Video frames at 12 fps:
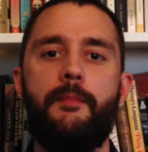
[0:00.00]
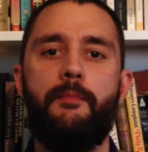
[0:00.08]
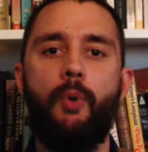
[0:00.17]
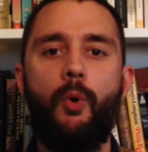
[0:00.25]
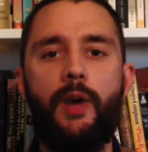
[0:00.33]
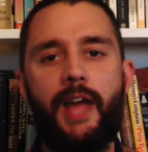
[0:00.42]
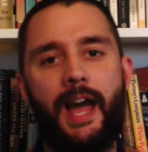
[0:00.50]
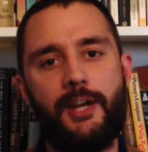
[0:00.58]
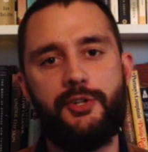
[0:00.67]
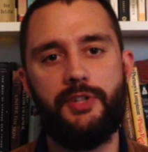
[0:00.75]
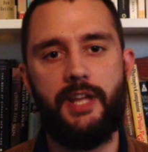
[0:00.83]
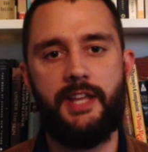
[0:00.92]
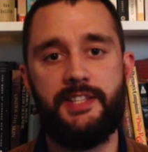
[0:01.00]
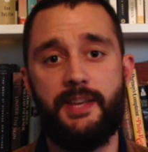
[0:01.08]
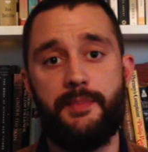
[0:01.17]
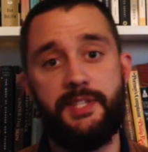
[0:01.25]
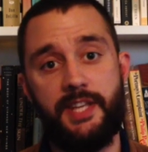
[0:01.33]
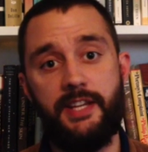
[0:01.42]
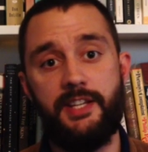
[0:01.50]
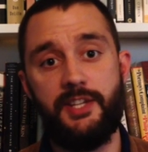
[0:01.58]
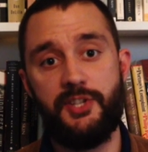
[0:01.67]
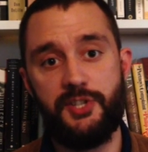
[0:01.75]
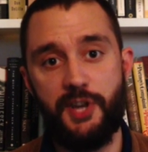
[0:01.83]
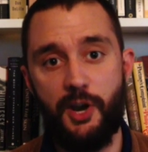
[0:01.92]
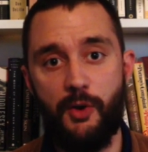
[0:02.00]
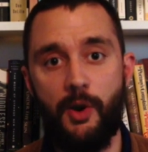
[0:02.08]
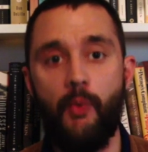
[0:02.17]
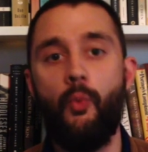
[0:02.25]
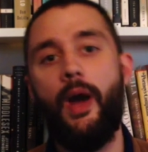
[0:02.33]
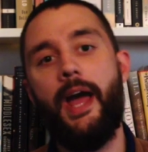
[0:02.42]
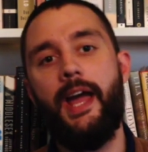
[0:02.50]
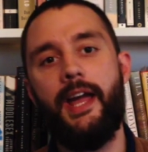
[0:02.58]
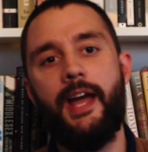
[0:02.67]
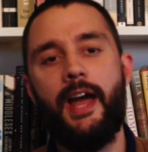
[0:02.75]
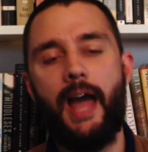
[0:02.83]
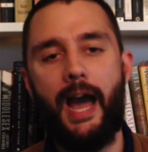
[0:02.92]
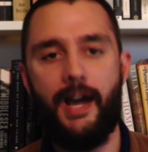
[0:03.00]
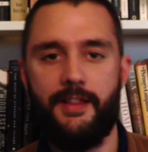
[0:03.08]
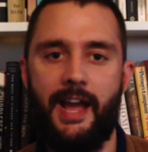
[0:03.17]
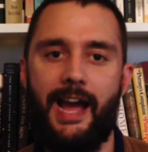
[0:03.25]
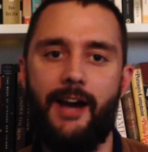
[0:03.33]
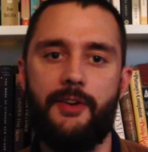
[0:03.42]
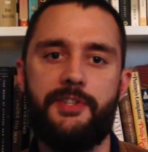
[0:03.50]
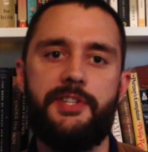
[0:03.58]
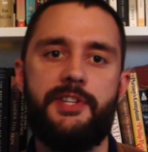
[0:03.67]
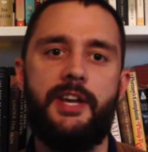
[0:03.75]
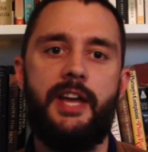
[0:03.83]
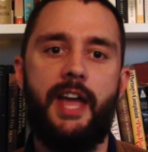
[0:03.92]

Boy actually ends up sending Snow away out of the house,